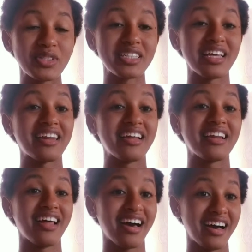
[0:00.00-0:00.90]
it and I
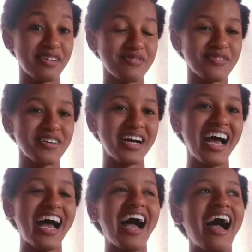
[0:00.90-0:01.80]
laugh.
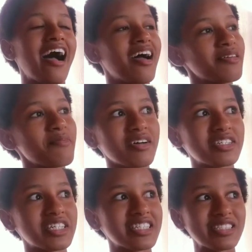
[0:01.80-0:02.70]
And
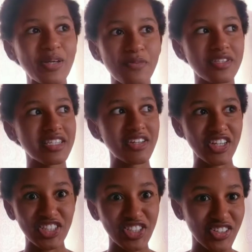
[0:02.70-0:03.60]
imagine something serious
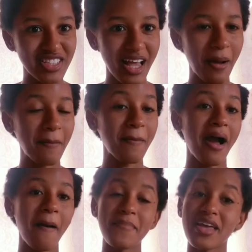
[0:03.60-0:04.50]
just happen
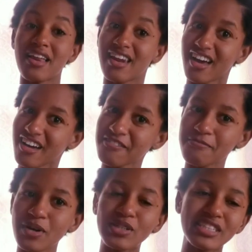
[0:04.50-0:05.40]
and me I laugh
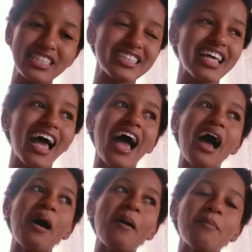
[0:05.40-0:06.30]
about it.
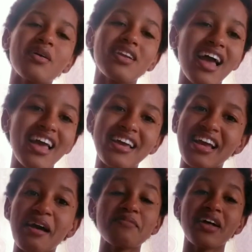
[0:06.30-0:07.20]
But like,
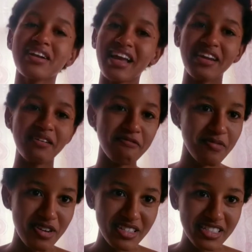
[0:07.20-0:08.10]
I'm that kind of
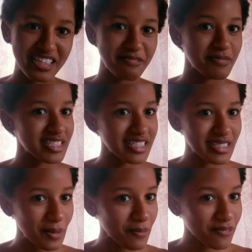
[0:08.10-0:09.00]
person. If I see
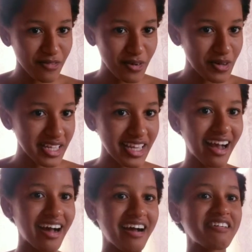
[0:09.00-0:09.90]
something funny
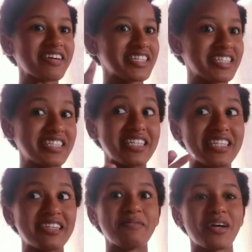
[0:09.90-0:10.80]
or
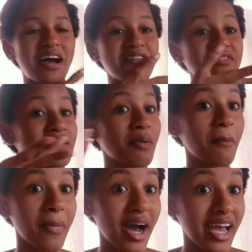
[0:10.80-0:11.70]
anything, I have it in my
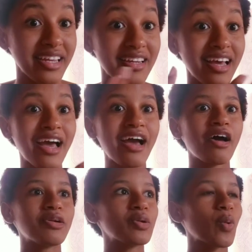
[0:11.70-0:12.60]
mind
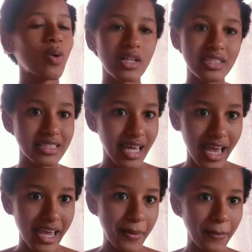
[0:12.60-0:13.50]
the whole
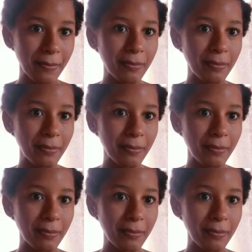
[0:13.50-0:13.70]
time.